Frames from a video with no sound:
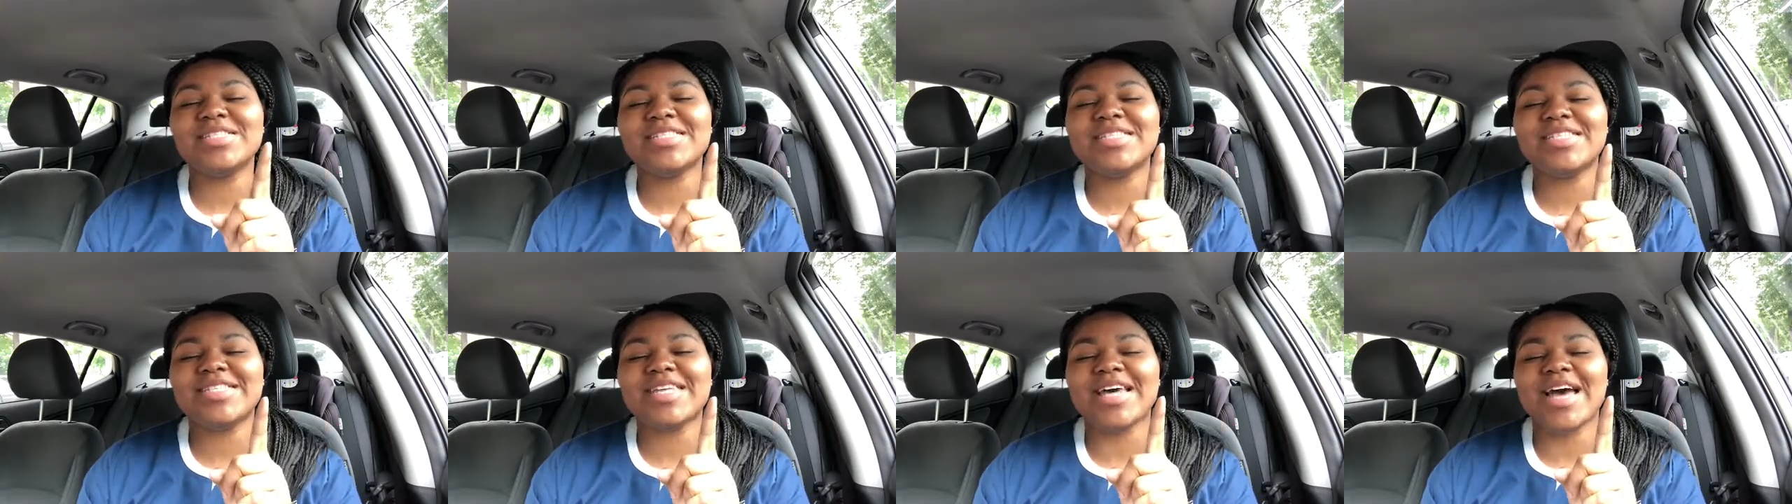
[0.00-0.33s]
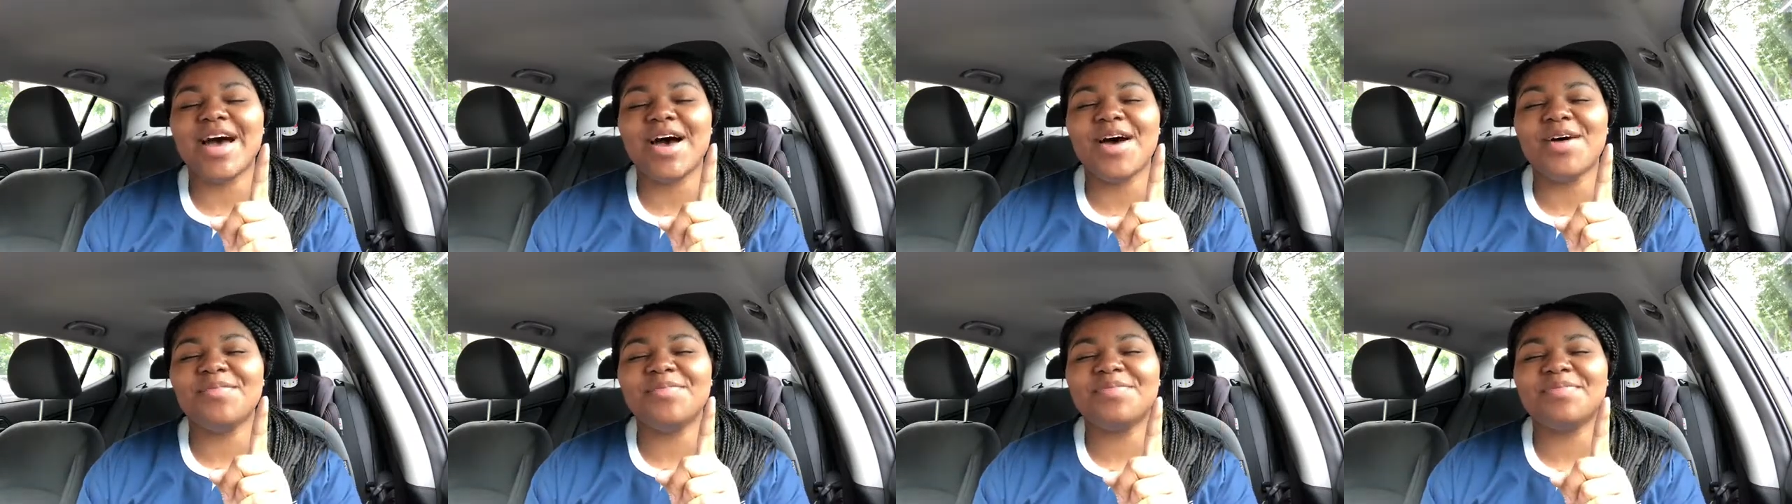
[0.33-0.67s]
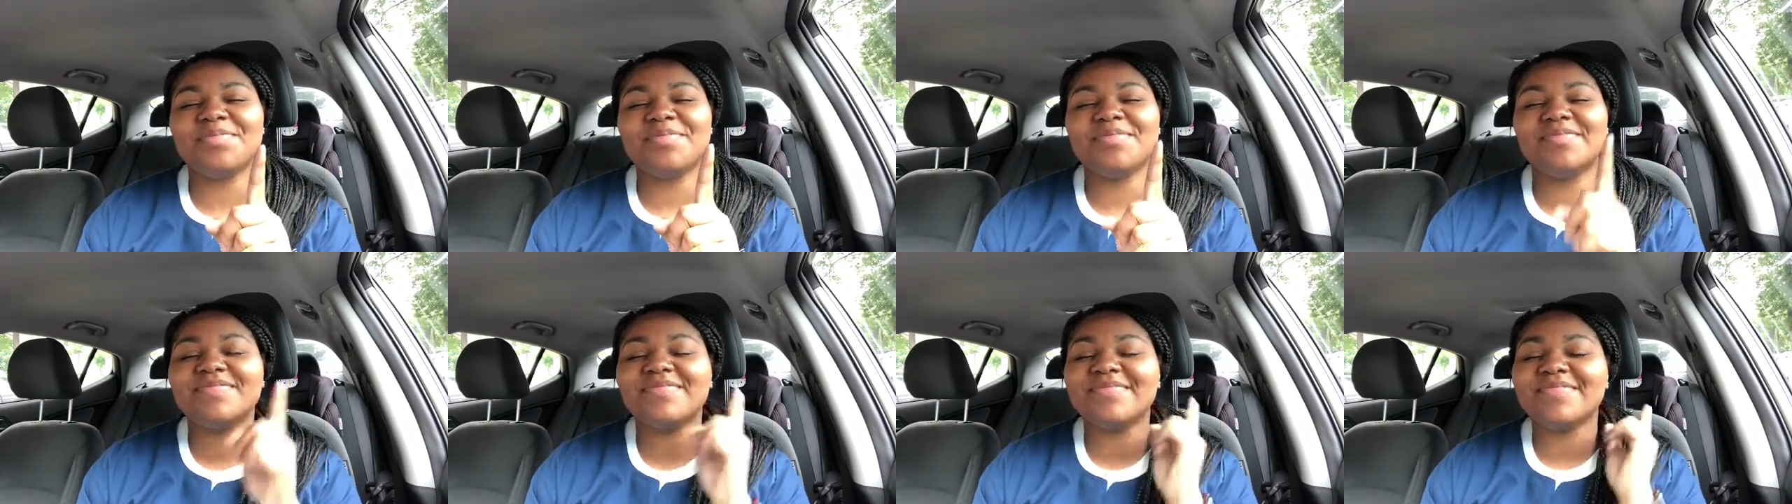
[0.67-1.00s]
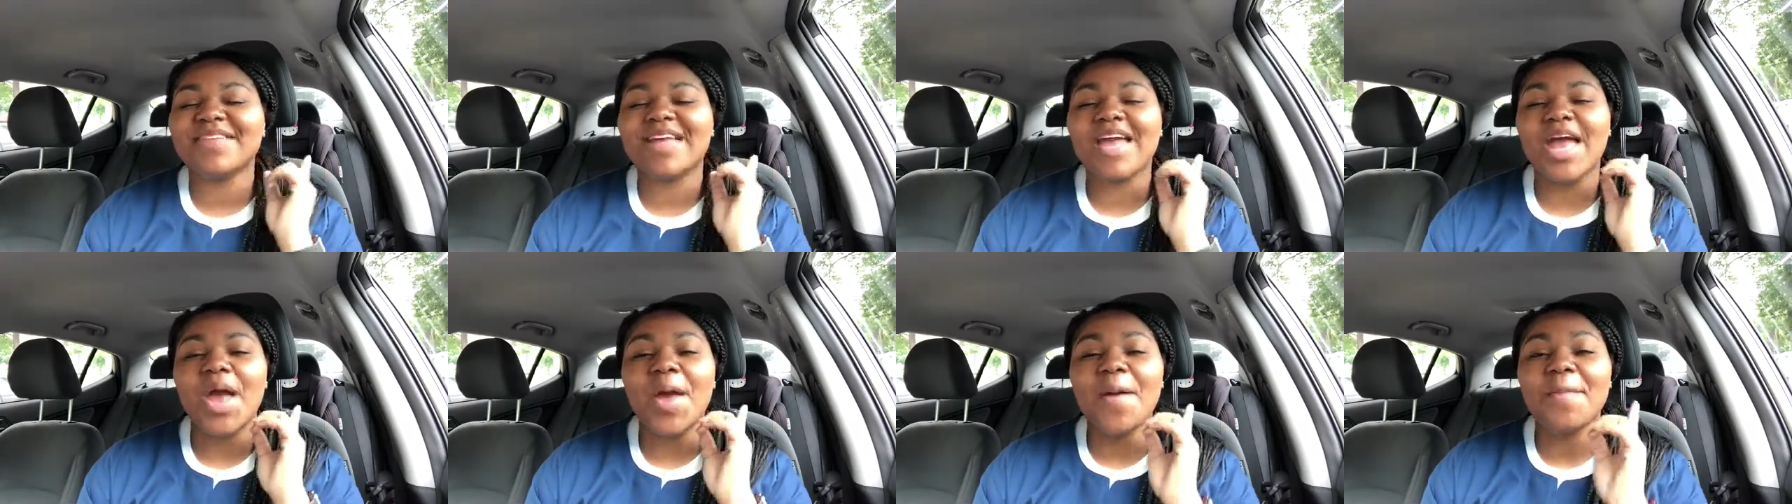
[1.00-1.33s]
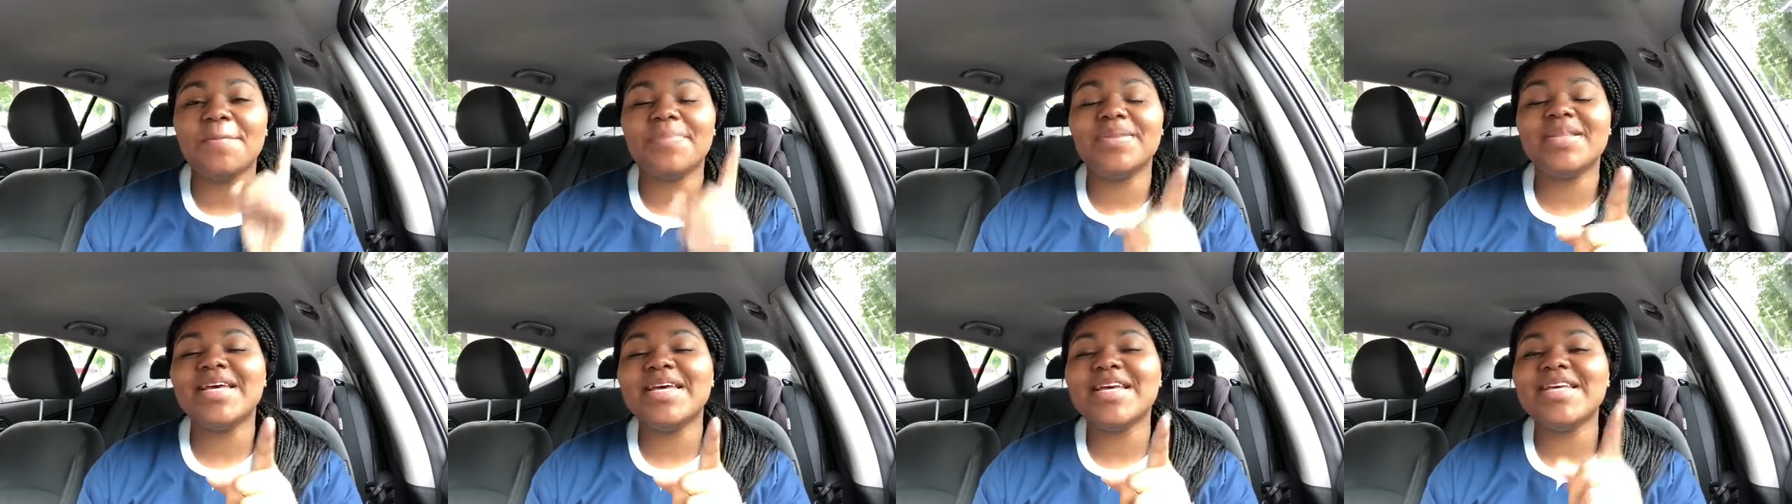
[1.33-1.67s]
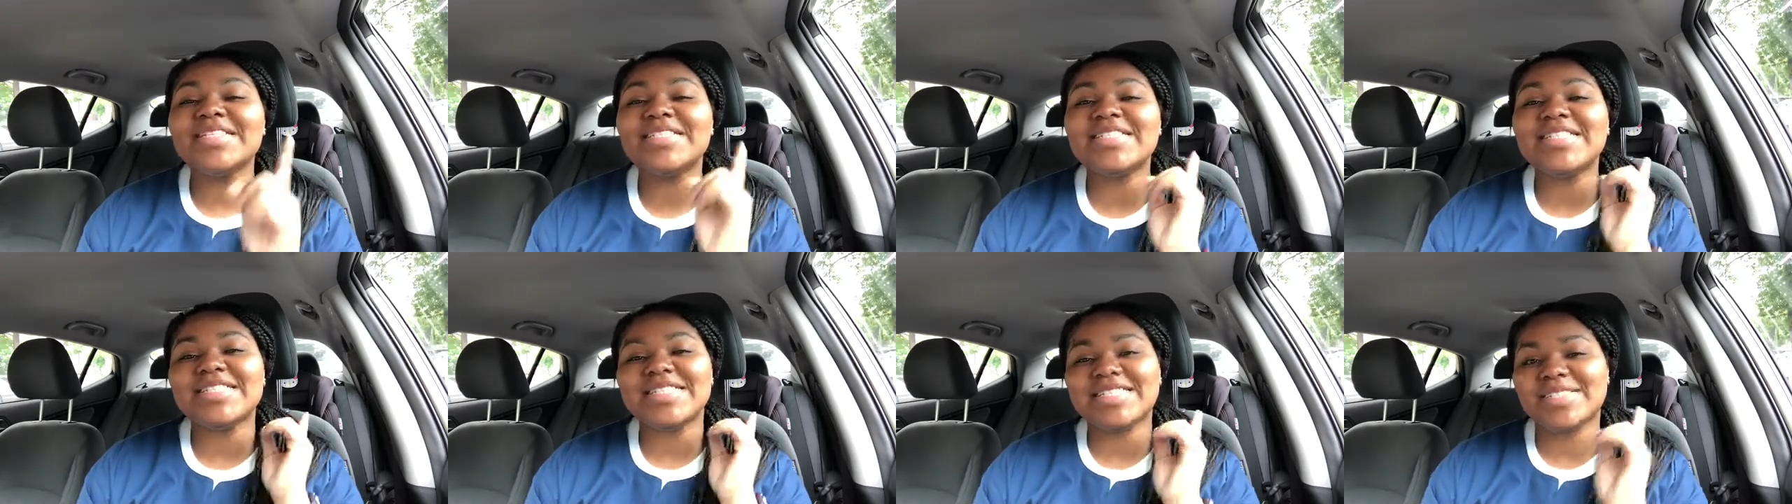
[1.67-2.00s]
stuff,
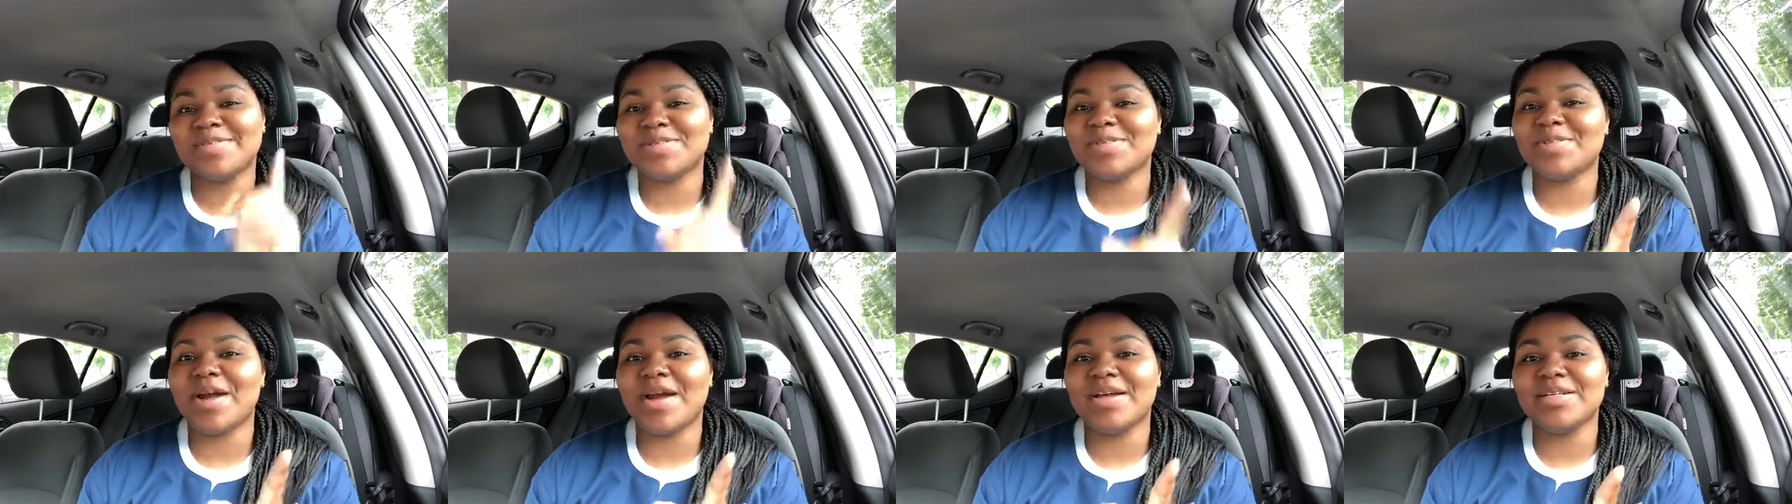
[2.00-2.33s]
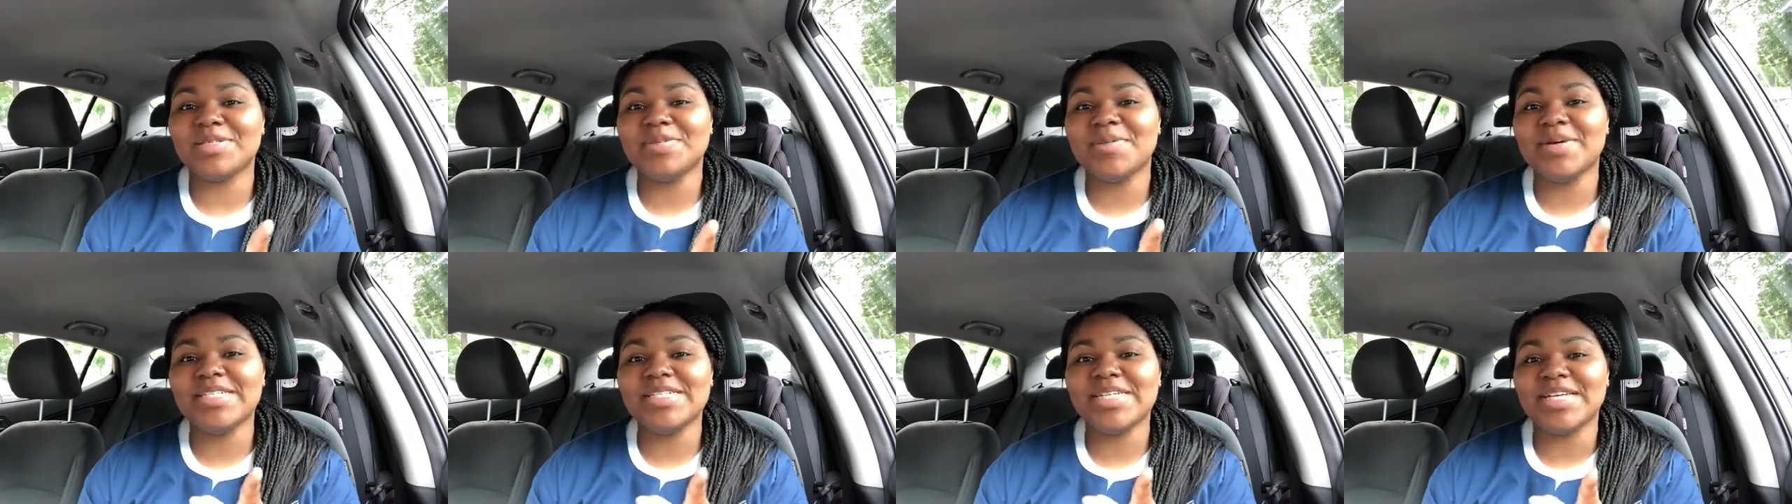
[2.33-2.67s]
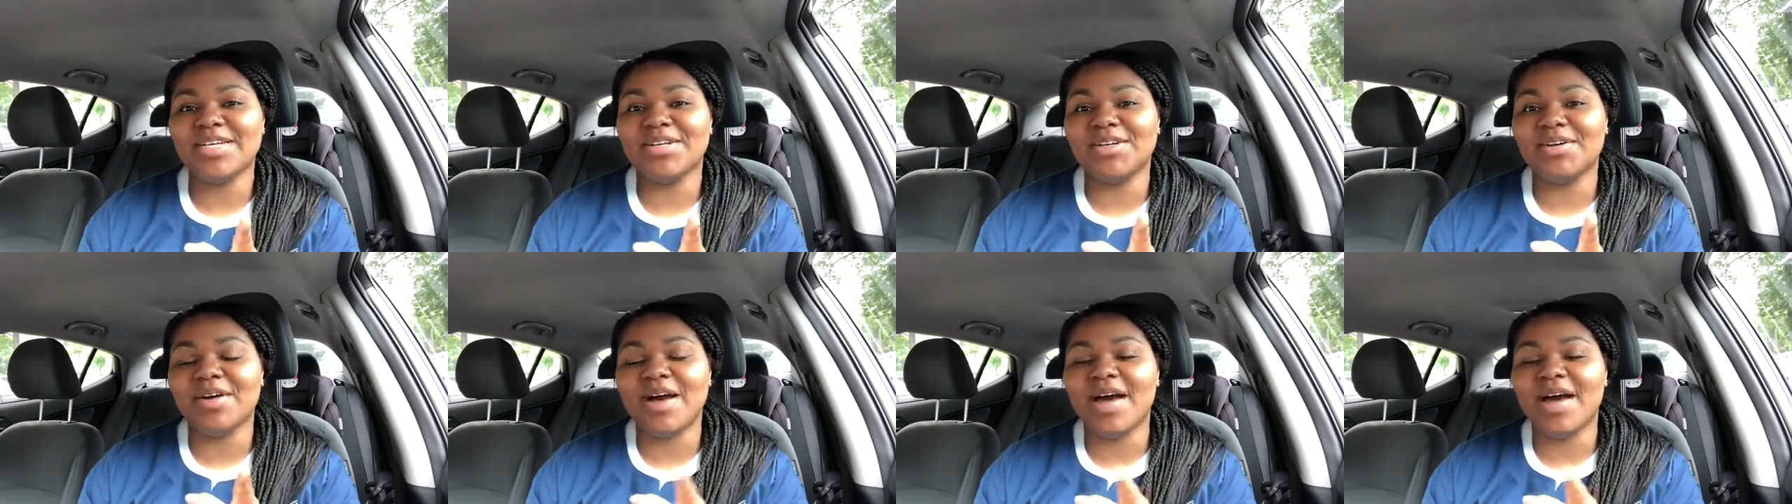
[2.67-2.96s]
please subscribe to my channel.